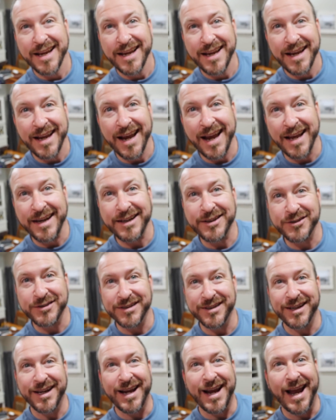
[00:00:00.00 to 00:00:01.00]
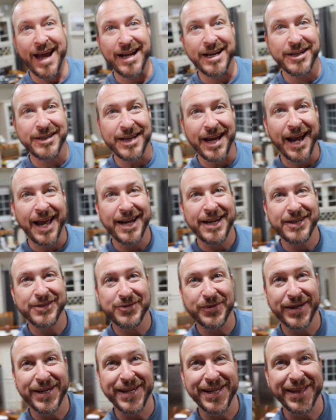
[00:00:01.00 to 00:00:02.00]
and and Annie's, Annie,
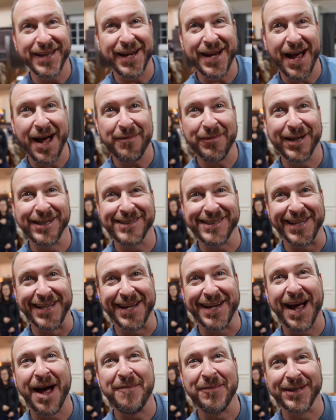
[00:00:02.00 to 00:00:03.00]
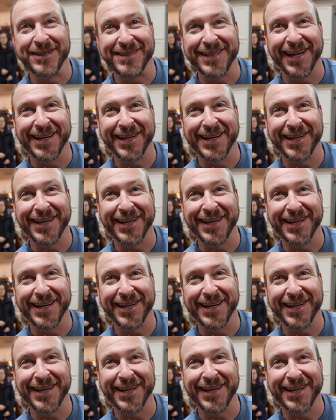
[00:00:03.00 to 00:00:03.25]
Annie's reading the comments in the comment